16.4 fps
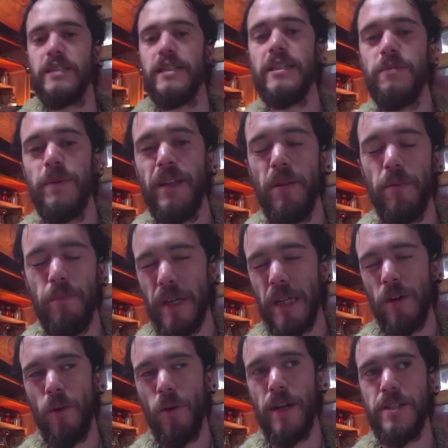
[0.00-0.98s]
because that's been a
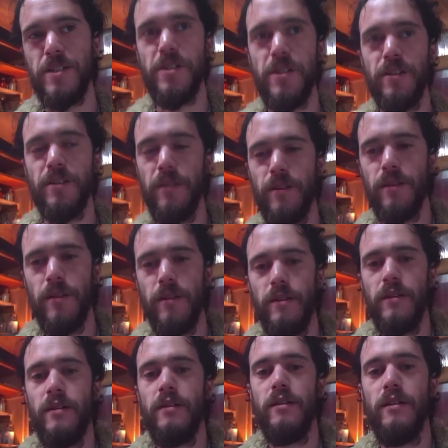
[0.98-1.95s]
big question
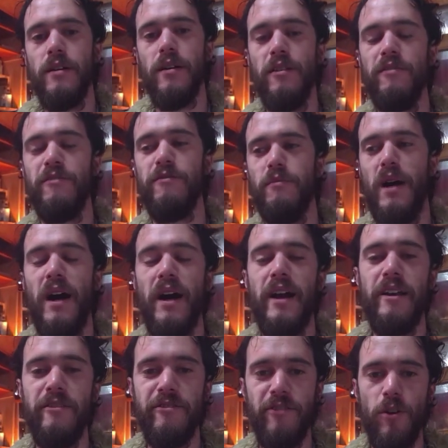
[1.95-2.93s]
of
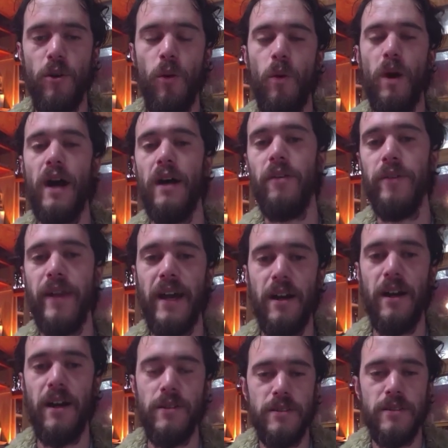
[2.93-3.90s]
mine for a while
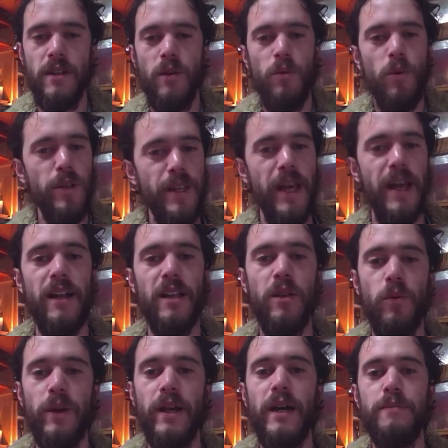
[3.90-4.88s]
now is what the hell
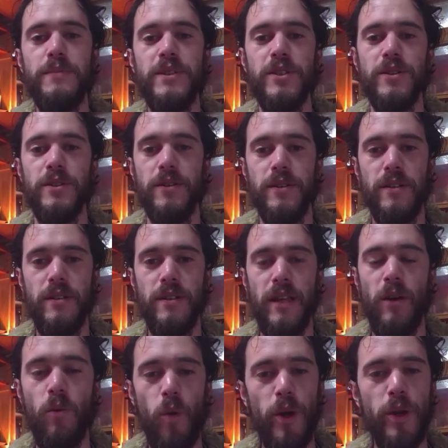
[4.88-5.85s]
are we up to?
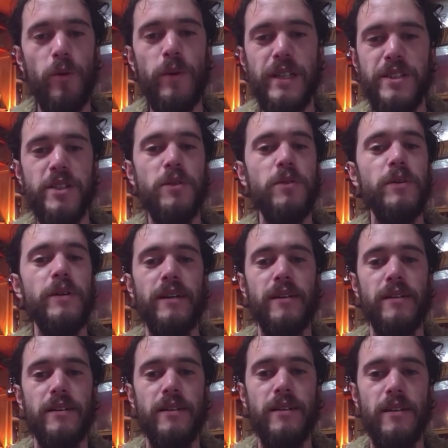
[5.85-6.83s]
Like, what are we
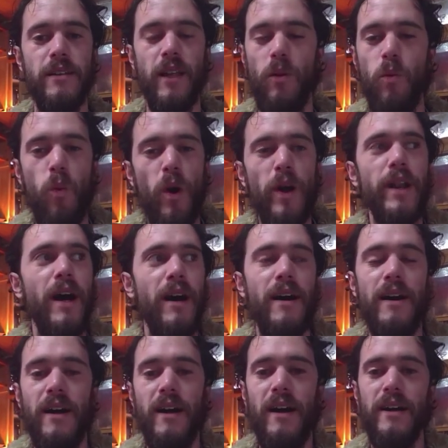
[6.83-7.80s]
doing? You mean like, like
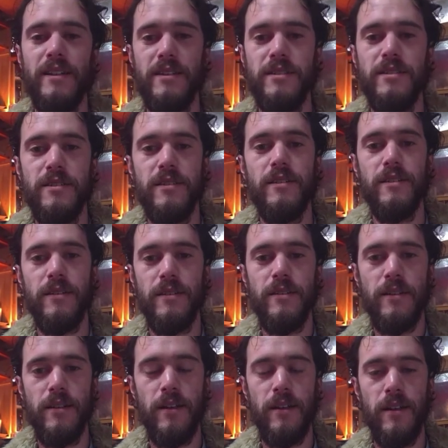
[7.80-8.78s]
collectively? are,
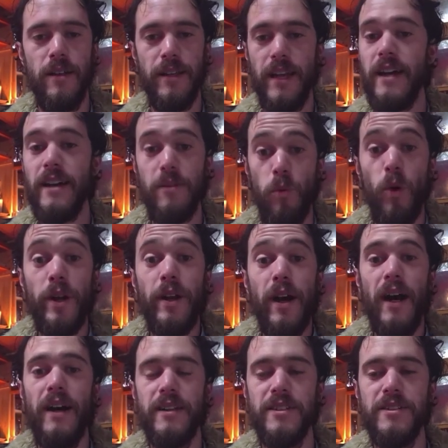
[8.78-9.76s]
yeah, what are
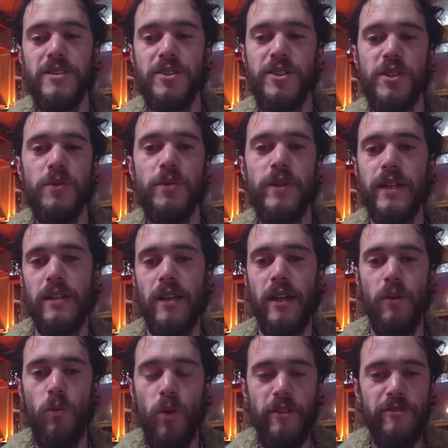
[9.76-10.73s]
artists doing?
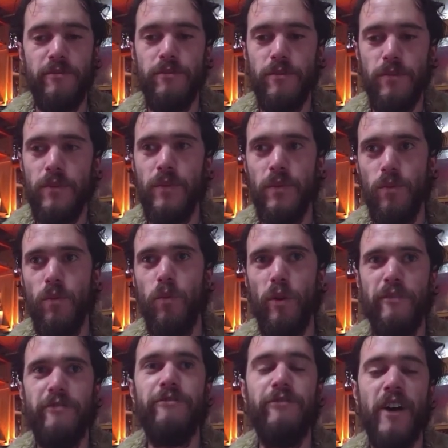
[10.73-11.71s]
Like, what, right.
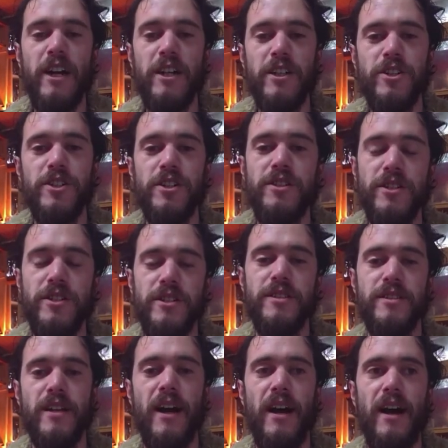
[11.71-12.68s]
what function
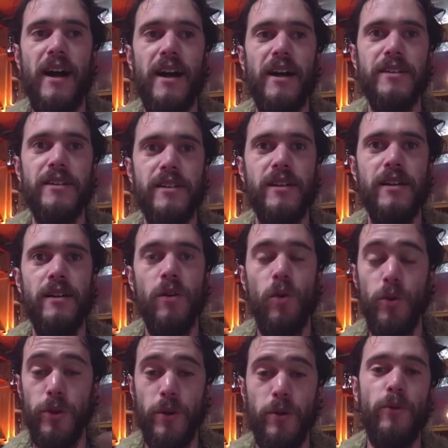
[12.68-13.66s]
does art
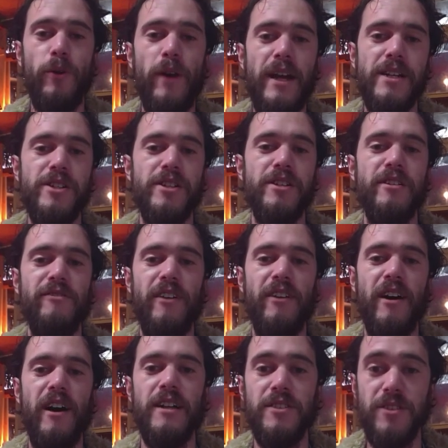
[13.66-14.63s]
or the creation of
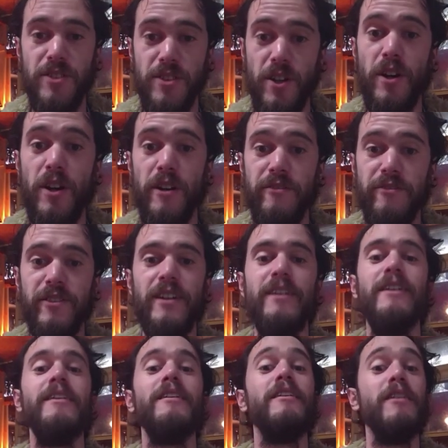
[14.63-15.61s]
art serve?
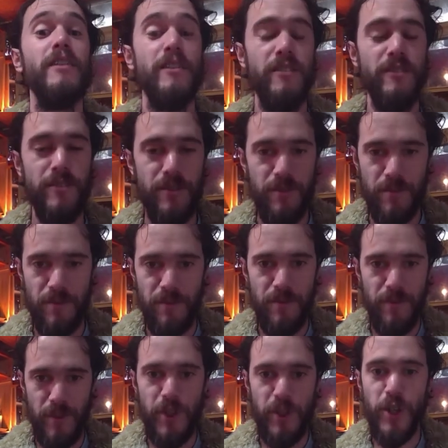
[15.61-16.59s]
Yeah,
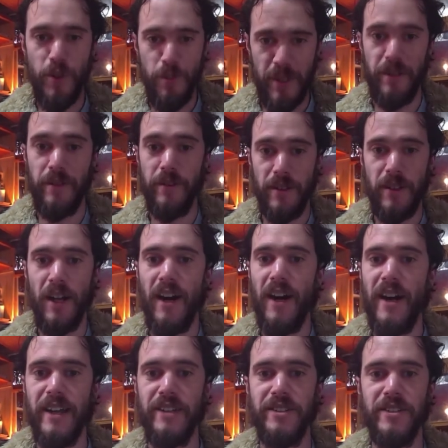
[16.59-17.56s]

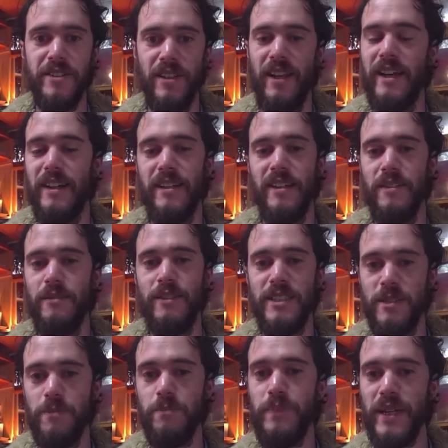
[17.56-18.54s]
humankind. I like, struggle
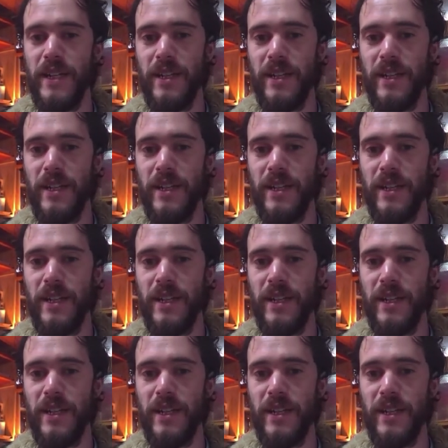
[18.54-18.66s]
with that.